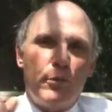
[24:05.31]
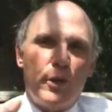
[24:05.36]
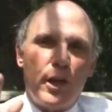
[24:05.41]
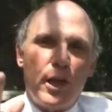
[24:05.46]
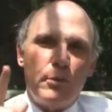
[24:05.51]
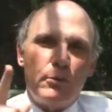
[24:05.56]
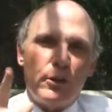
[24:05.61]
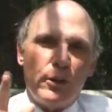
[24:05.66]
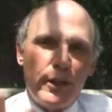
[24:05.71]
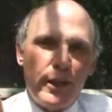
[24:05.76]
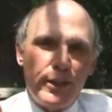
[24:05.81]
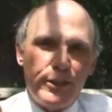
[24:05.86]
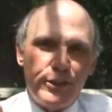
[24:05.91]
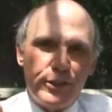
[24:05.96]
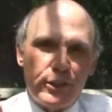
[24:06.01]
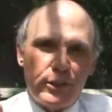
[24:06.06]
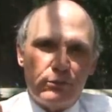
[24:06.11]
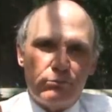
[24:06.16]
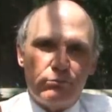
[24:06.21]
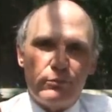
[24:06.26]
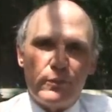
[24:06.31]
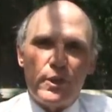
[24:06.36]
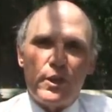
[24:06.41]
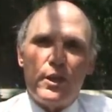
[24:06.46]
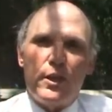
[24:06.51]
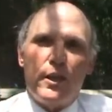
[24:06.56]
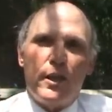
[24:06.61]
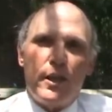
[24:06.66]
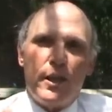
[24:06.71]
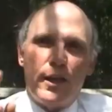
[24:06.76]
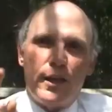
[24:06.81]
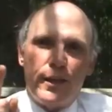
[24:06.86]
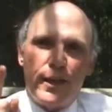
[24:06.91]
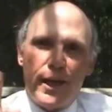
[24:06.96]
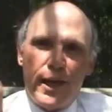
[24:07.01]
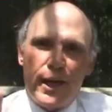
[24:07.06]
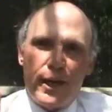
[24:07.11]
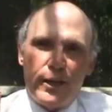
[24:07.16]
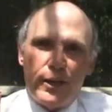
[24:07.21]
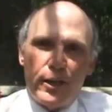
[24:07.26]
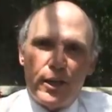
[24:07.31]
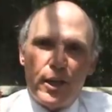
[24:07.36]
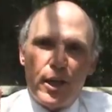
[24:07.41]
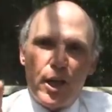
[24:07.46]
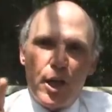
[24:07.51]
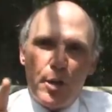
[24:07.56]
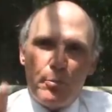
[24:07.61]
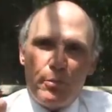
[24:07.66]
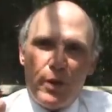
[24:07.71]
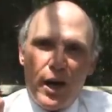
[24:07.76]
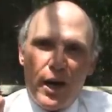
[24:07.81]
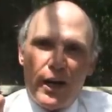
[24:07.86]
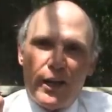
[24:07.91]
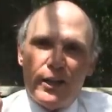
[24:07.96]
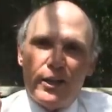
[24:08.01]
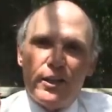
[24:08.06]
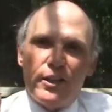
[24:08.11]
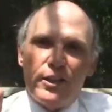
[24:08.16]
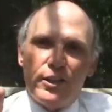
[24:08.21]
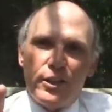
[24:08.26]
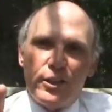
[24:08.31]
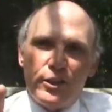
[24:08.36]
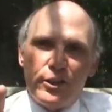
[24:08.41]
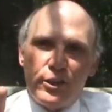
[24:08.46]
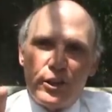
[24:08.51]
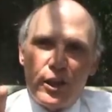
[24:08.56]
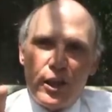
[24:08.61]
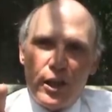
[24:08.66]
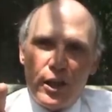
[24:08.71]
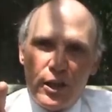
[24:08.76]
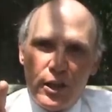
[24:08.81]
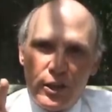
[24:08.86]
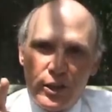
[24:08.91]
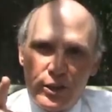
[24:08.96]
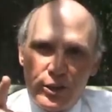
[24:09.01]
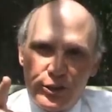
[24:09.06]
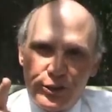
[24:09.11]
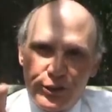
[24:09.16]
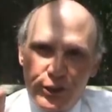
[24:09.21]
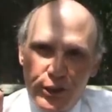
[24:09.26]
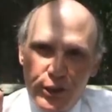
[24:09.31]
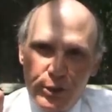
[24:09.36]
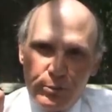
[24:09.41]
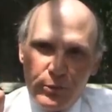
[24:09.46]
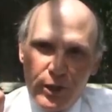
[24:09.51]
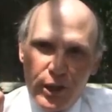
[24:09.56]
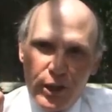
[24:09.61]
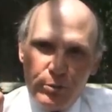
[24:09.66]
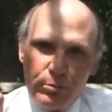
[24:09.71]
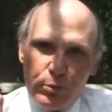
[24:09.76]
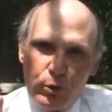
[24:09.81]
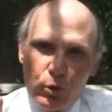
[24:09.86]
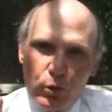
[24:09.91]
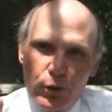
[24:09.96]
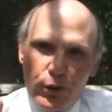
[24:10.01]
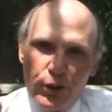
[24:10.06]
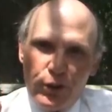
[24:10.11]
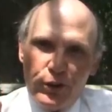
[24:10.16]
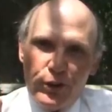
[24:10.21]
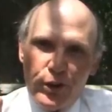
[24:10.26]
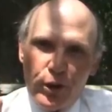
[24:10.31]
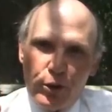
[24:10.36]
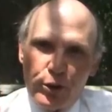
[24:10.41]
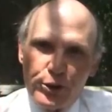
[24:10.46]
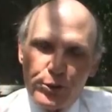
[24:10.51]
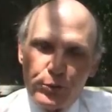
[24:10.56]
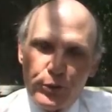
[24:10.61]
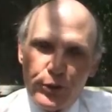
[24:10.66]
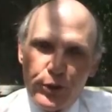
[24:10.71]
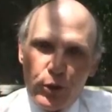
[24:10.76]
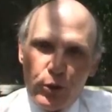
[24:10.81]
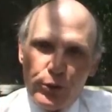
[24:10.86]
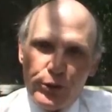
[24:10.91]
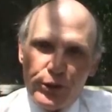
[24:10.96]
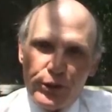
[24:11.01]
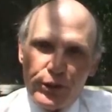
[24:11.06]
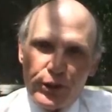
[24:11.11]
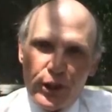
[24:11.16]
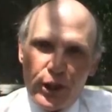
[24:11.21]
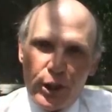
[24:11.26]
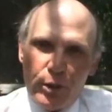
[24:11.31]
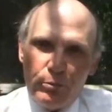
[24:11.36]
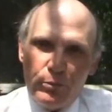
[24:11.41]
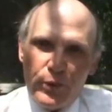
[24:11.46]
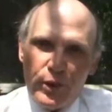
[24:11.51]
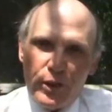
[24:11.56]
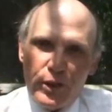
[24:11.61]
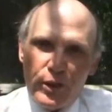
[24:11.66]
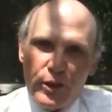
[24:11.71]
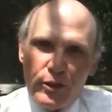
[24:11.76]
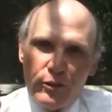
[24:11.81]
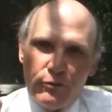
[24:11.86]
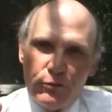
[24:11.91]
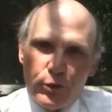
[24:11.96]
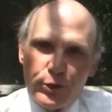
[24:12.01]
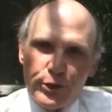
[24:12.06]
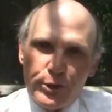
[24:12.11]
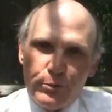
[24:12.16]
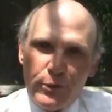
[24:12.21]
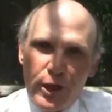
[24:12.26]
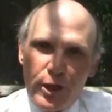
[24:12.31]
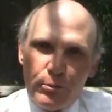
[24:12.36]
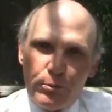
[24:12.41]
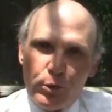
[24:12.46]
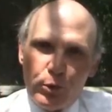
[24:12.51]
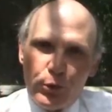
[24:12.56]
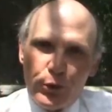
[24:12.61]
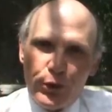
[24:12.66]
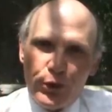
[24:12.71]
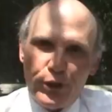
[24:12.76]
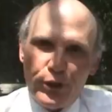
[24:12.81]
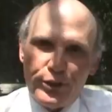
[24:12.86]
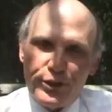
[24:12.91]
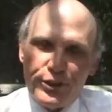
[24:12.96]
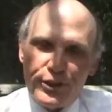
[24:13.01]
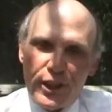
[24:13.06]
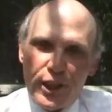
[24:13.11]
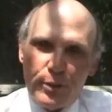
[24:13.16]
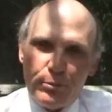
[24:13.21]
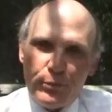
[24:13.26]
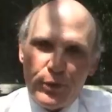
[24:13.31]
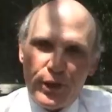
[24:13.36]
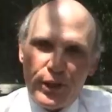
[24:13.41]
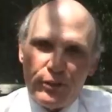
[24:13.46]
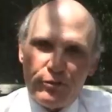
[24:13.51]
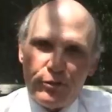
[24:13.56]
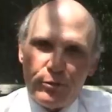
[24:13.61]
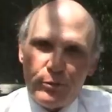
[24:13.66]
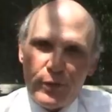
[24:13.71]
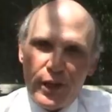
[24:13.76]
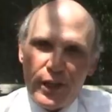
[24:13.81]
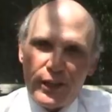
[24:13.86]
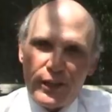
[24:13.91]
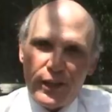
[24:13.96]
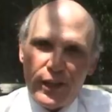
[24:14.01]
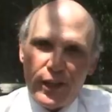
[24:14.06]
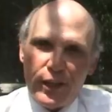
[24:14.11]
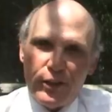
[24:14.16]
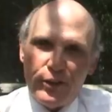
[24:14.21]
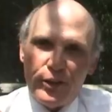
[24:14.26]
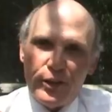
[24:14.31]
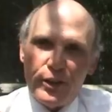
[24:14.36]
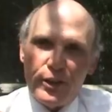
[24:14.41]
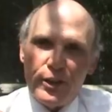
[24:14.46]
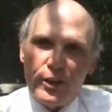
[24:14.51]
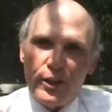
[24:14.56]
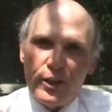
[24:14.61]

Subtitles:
But I'm alleging that by sending my employer notice to withhold income, forcing my employer to take money from my account,